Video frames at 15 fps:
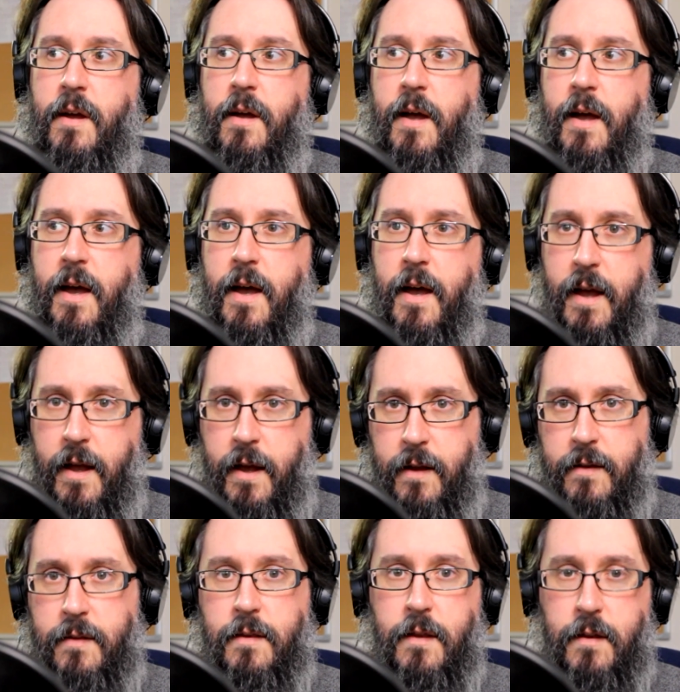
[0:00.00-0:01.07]

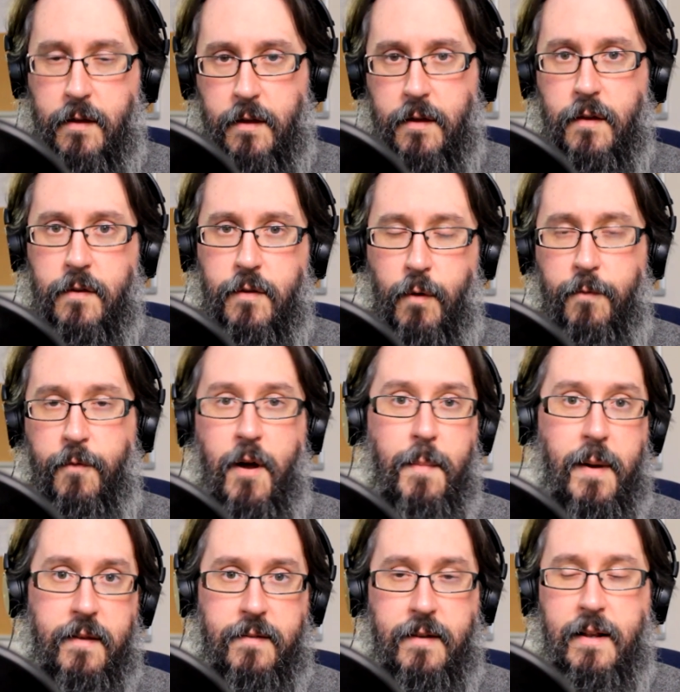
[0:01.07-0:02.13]
to the software
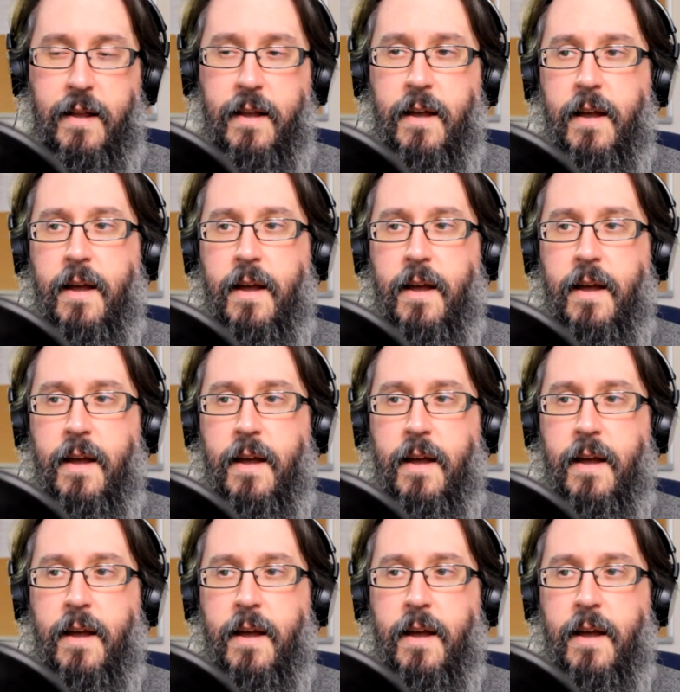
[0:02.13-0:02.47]
basically.